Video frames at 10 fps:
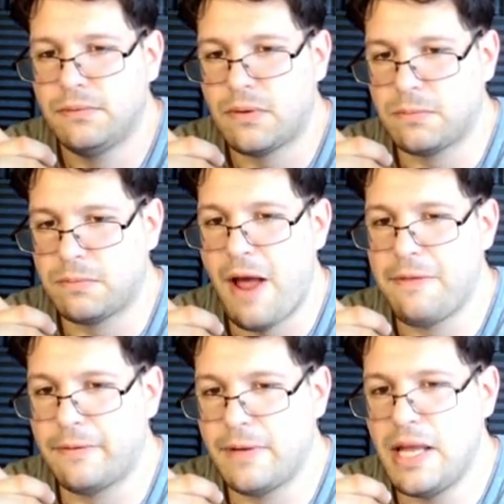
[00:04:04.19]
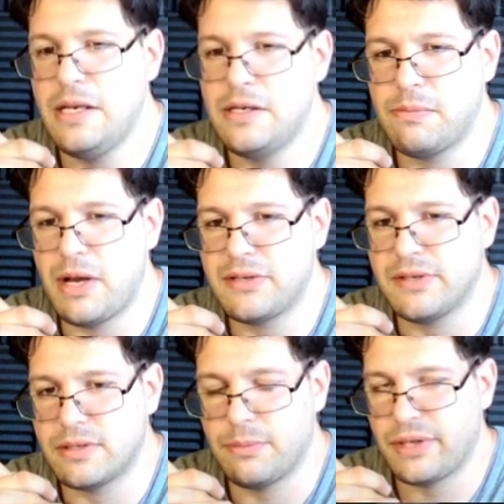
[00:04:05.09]
or rather into my
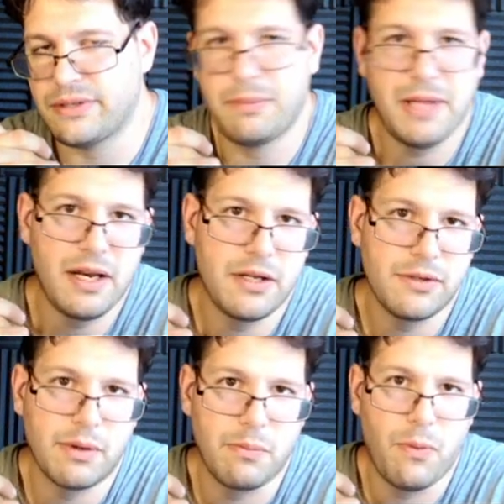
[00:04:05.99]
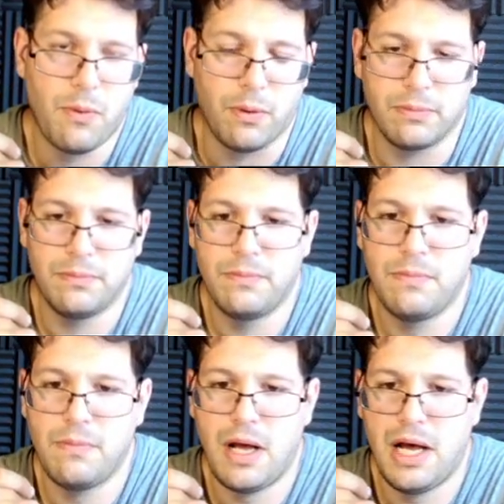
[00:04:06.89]
system, because I plan on doing more.
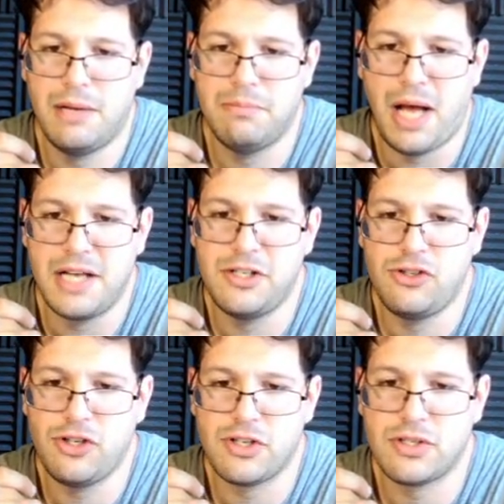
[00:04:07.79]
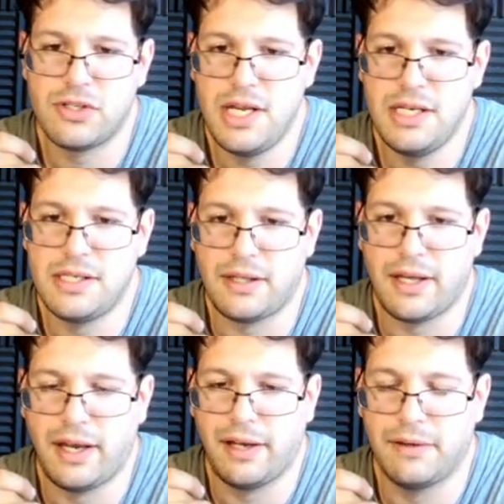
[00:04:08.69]
I just need to
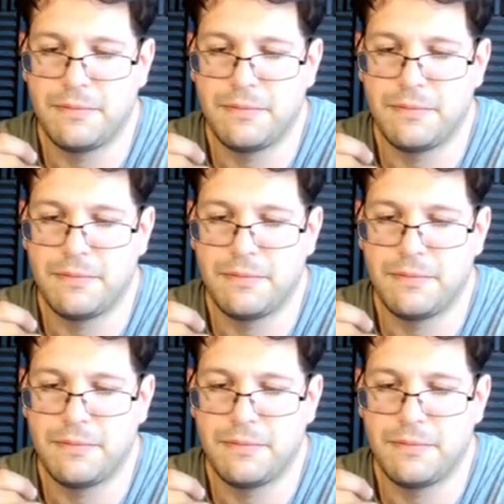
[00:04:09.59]
like...